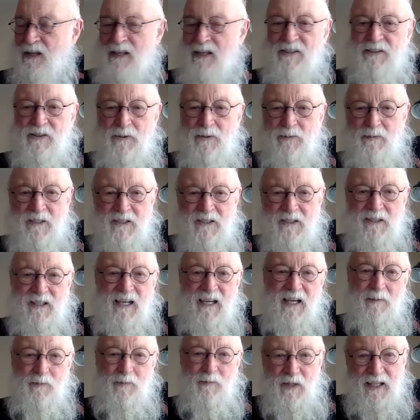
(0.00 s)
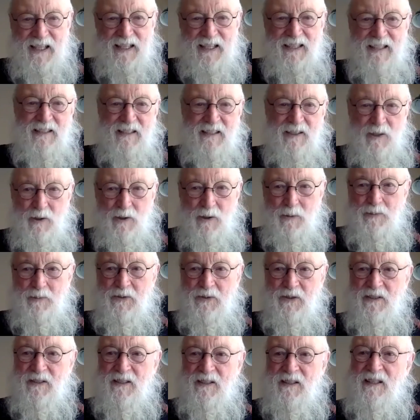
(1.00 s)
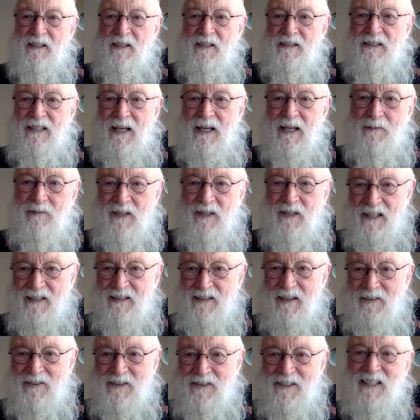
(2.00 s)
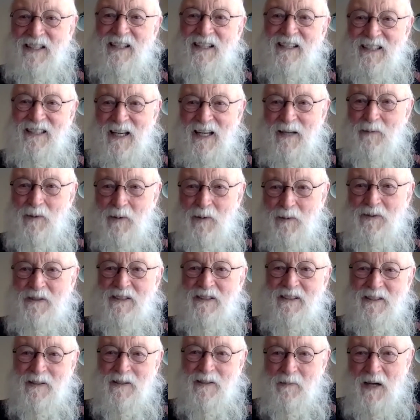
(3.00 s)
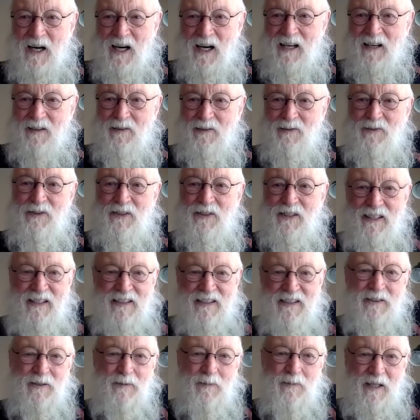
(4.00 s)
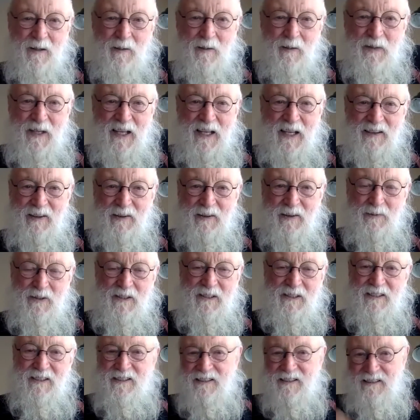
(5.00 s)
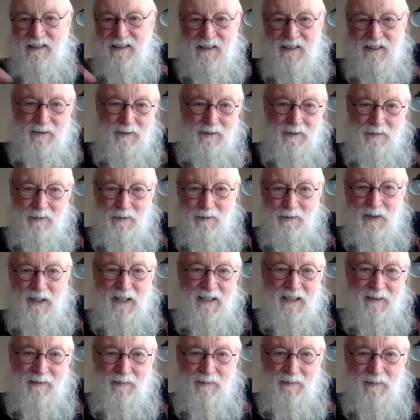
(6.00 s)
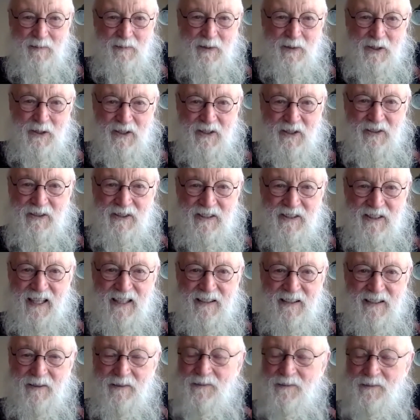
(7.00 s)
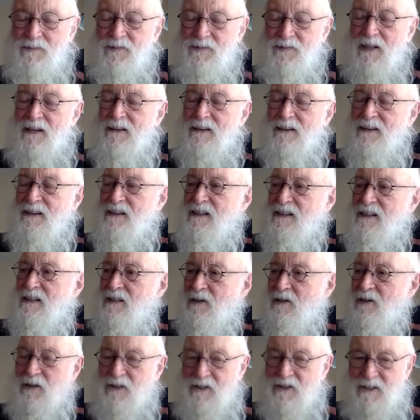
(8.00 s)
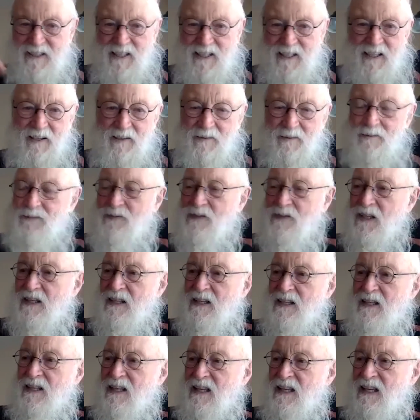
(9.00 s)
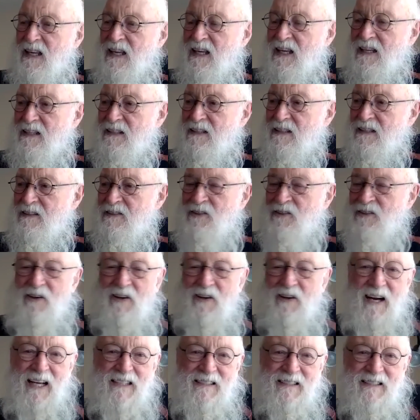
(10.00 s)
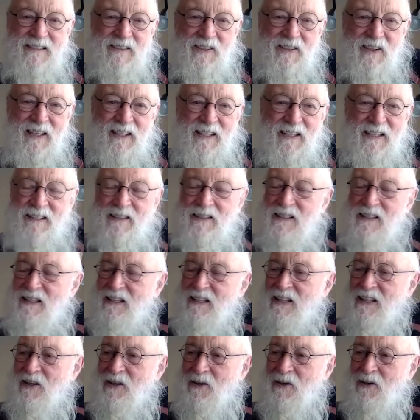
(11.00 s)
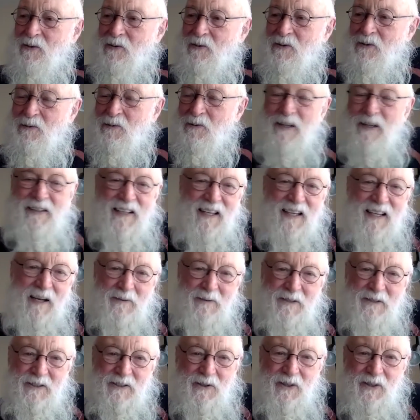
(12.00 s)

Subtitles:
instruments kind of playing in loops. Like I was thinking, tape loops is the model for the instrumental pattern, which is repeated musical cycle or cell. And so I started, one thing I was